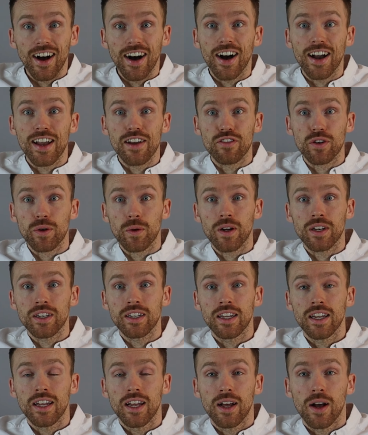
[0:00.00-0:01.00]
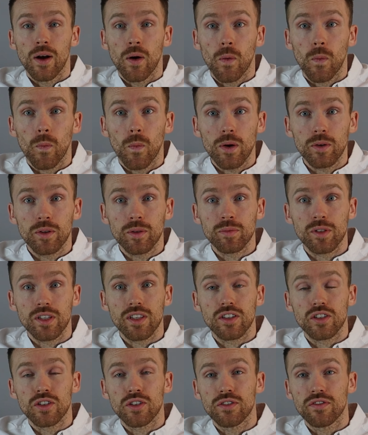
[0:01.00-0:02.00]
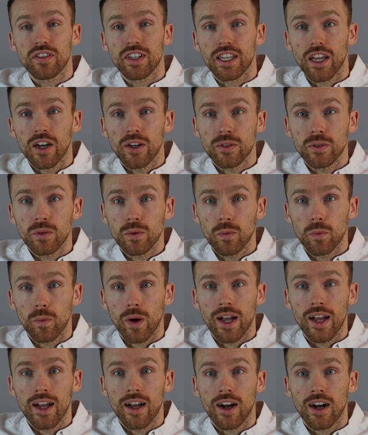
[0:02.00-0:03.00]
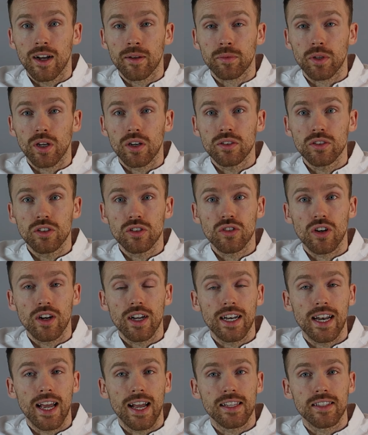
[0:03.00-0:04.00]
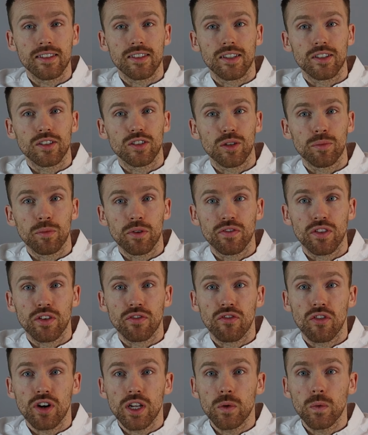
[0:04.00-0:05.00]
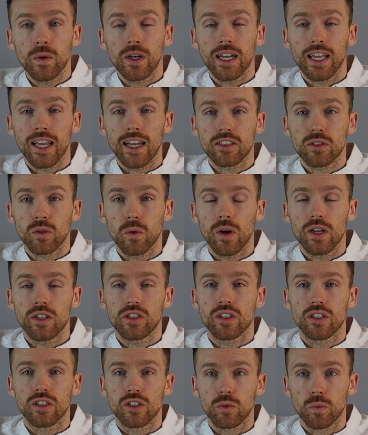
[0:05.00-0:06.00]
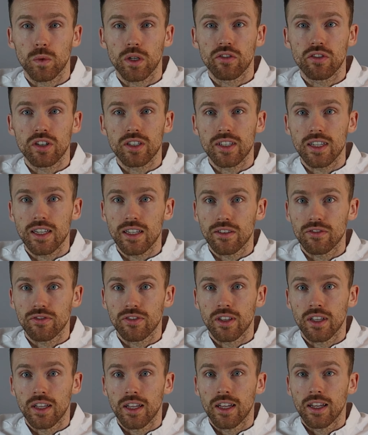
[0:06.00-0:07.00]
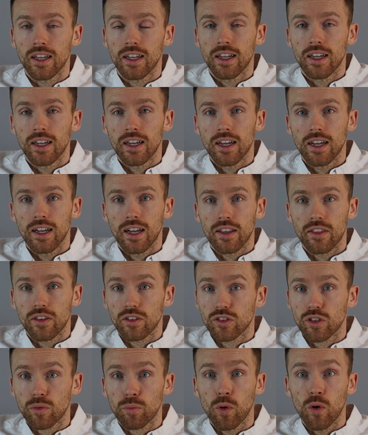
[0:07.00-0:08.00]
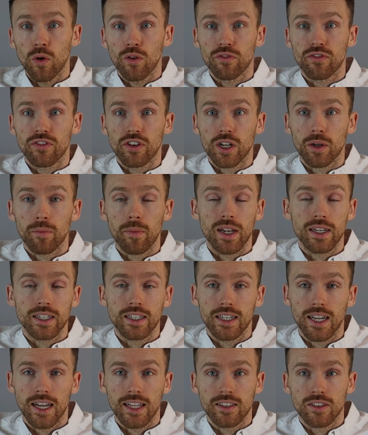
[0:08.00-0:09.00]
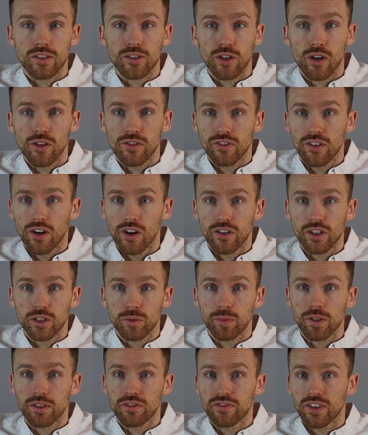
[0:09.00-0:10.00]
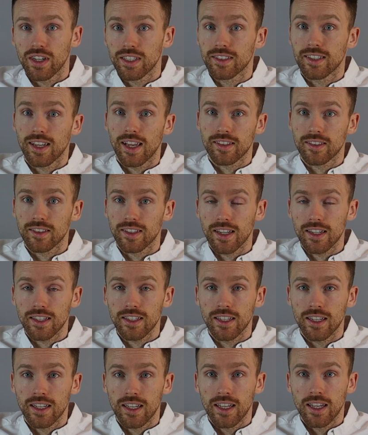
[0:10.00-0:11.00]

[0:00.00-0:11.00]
Hi everyone, welcome to this new video where I'm going to try and answer some of the frequently asked questions we receive. The support for Command in Hand so far has been fantastic